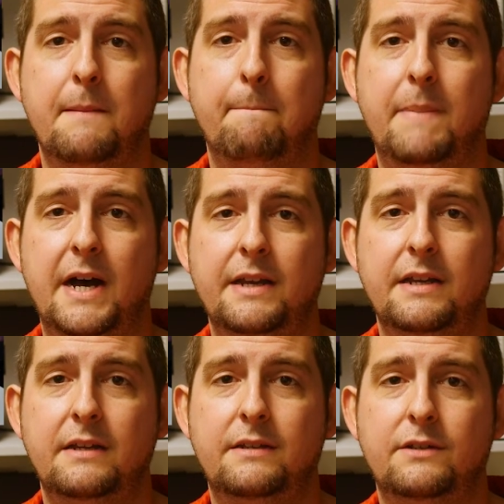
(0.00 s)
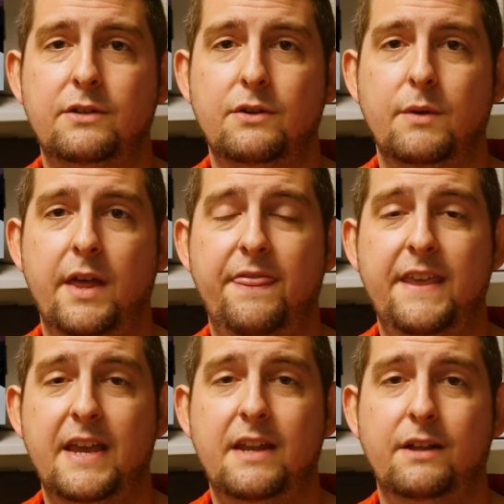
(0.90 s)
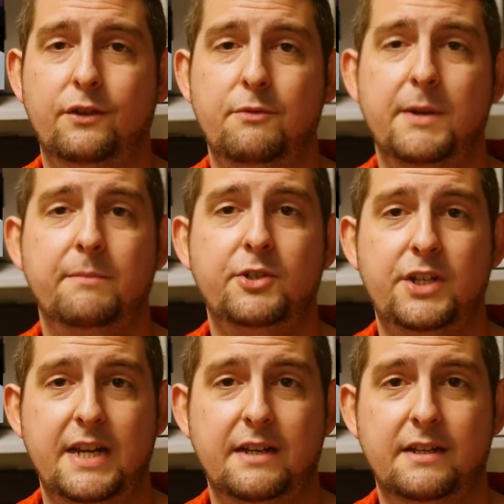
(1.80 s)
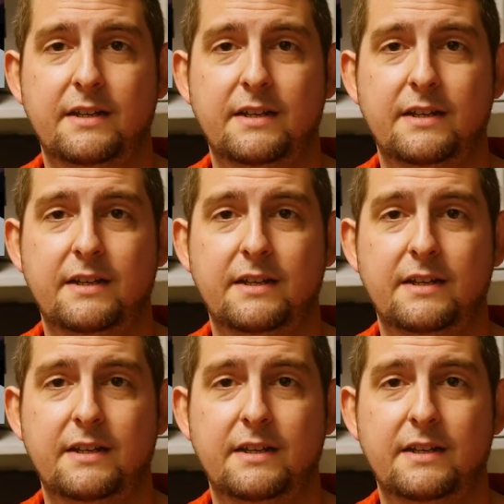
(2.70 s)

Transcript: bonded to a thin aluminum sheet.